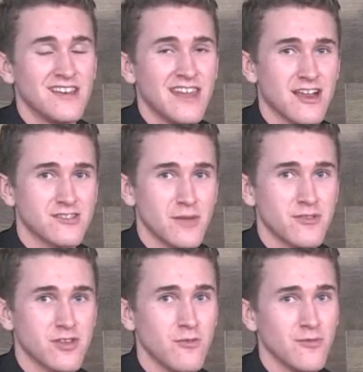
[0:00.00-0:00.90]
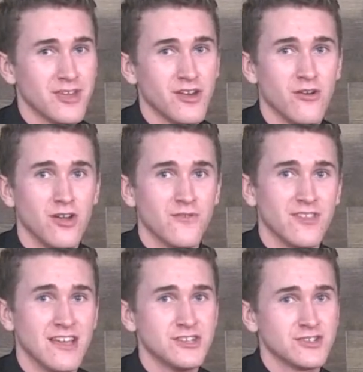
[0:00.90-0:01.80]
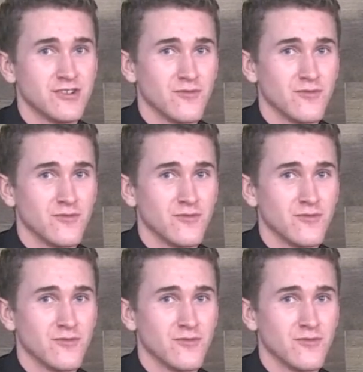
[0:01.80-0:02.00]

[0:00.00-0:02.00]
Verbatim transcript: Next episode, we'll be going over the history